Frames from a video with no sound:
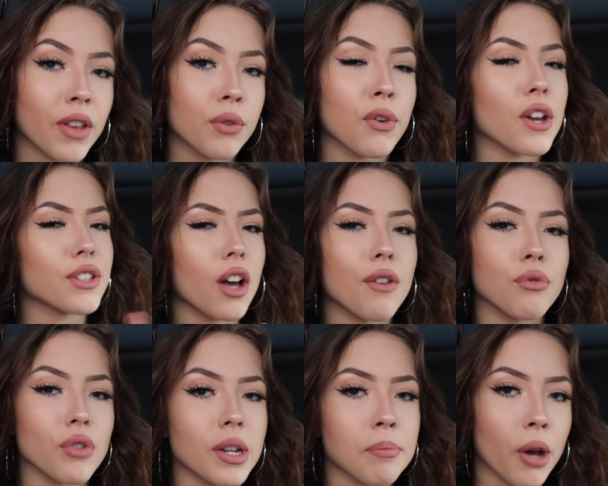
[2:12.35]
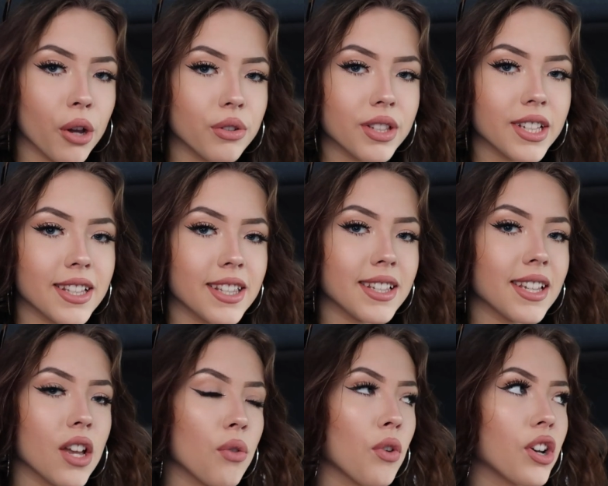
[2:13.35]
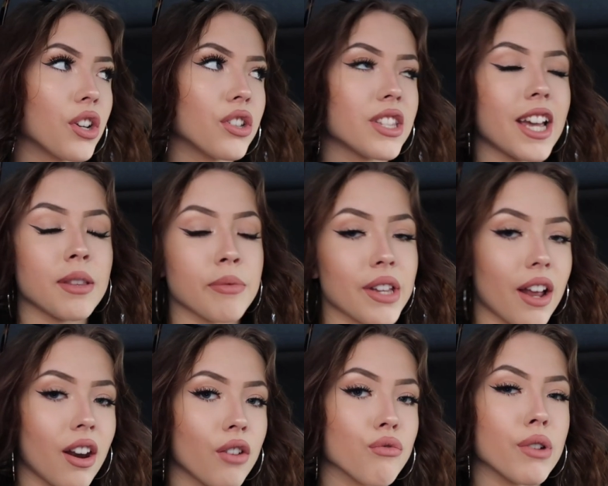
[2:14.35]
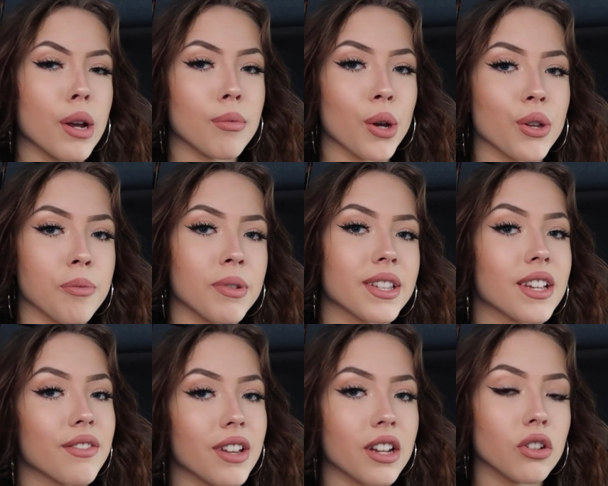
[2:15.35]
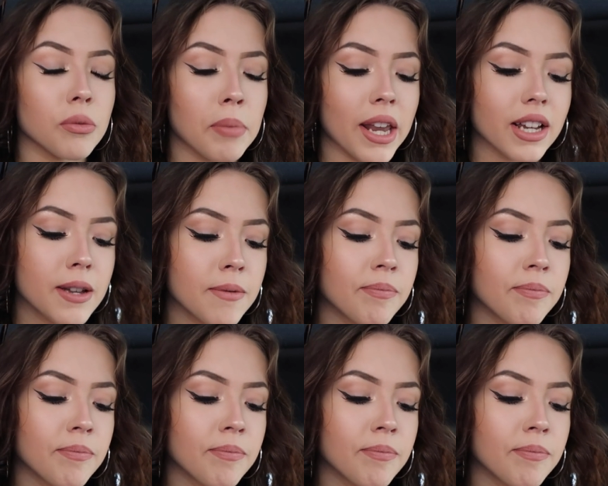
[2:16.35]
photos that I've already posted to see if I could take them down, like re-upload them and see if it would look better.